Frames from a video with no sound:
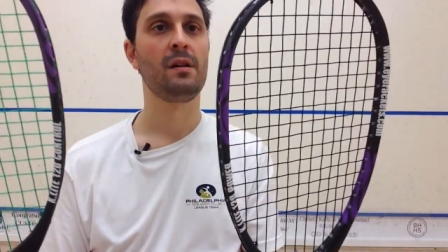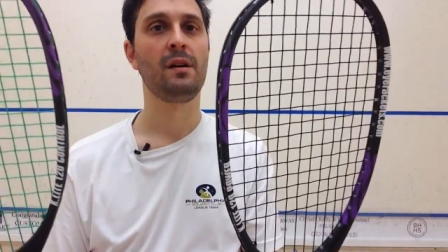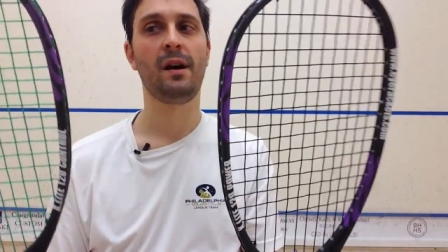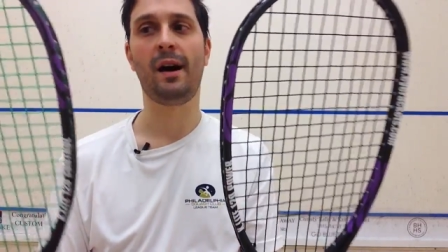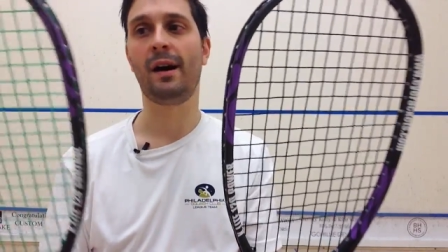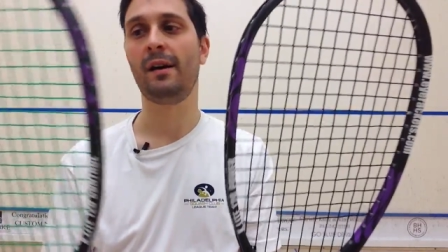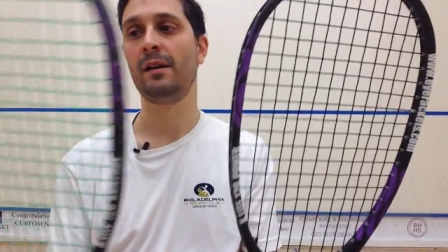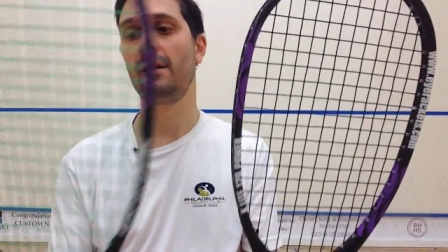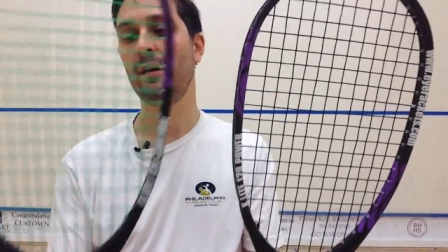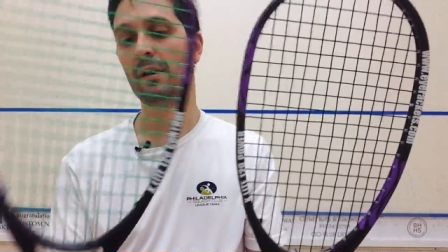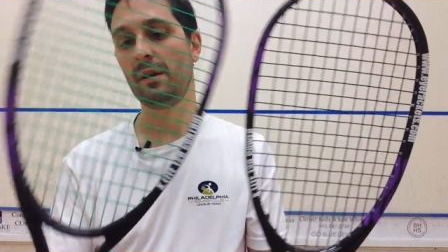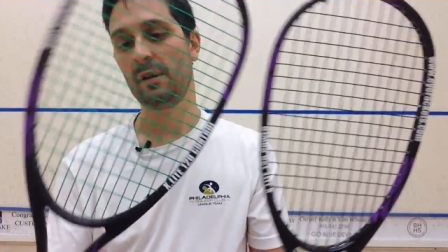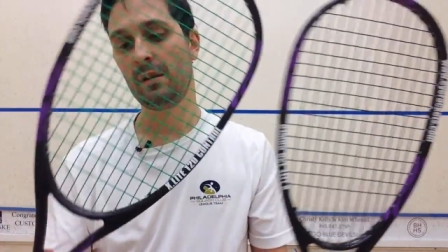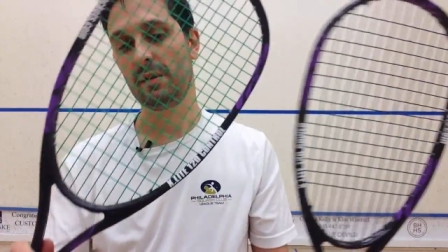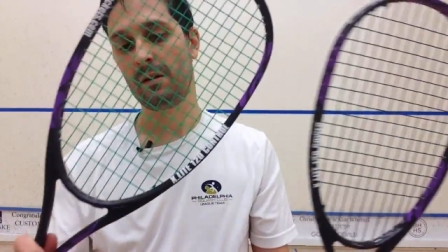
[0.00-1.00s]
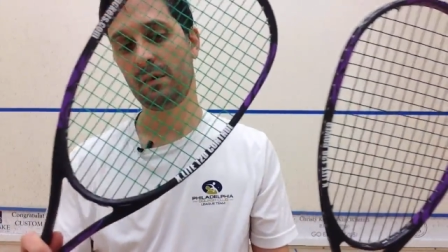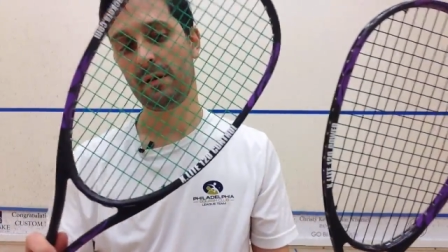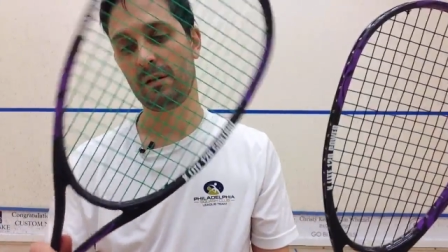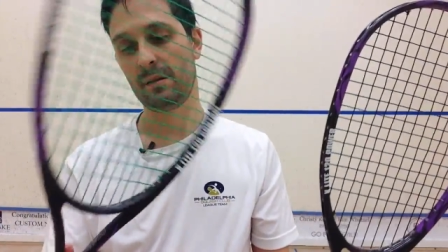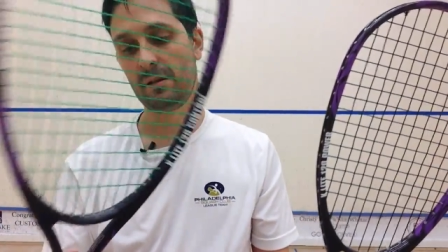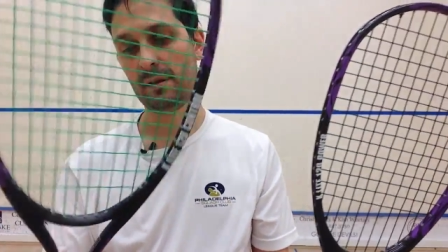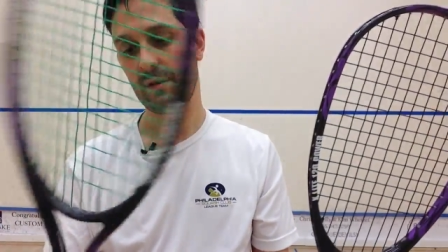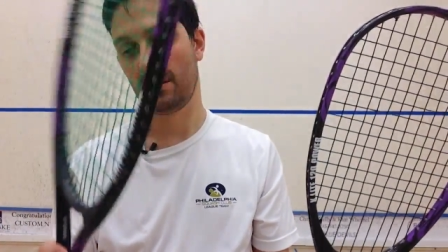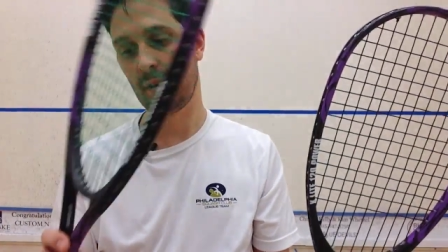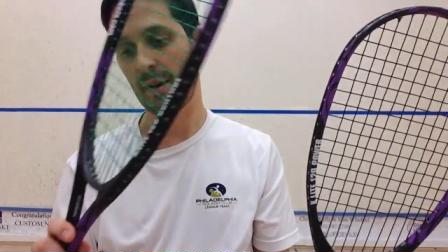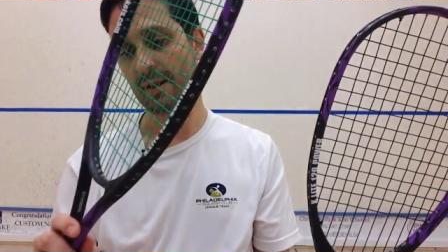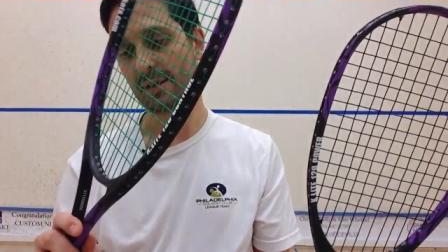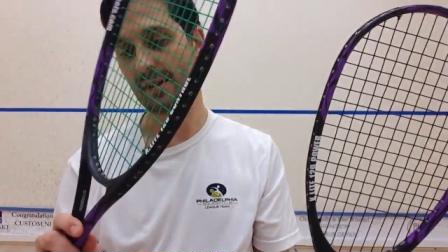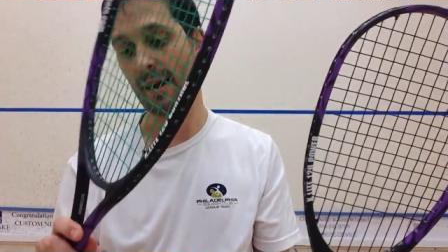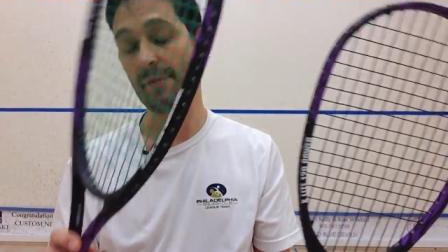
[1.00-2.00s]
Ha!
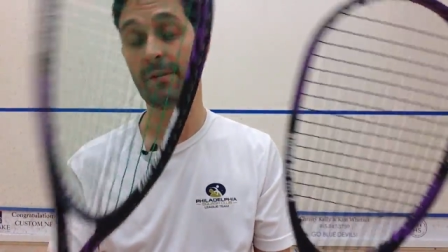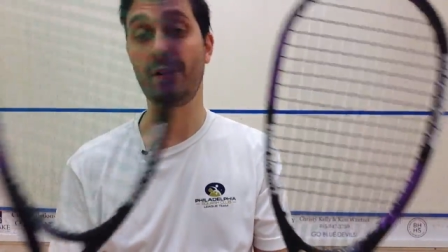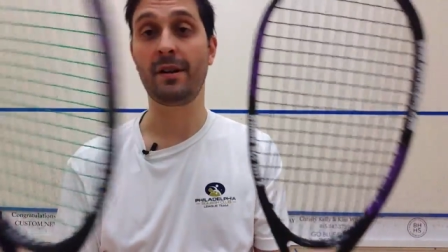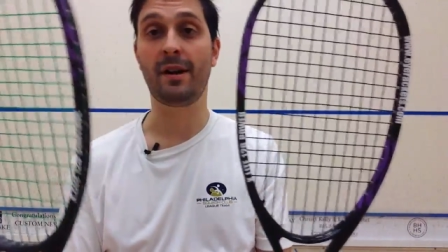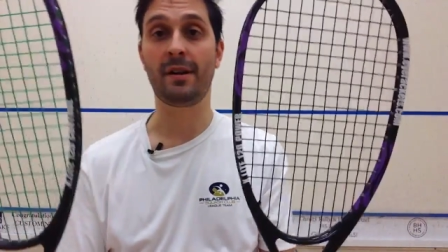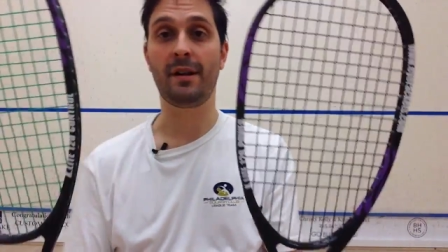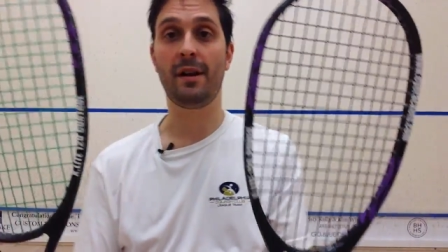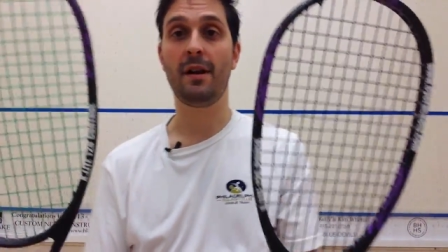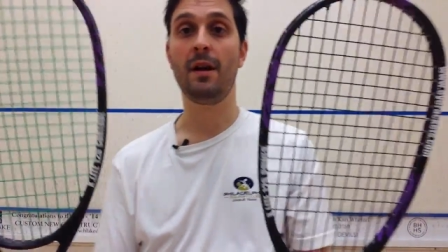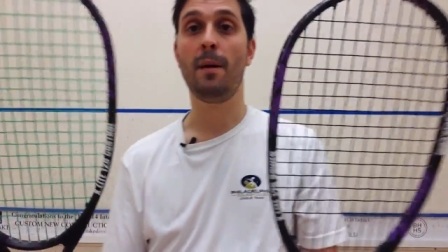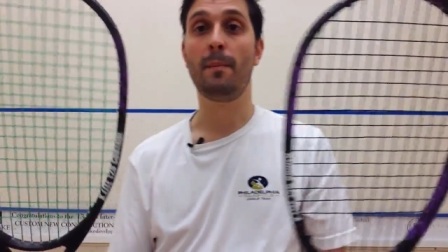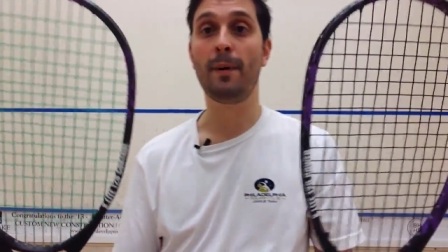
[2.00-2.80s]
And it's not written on there.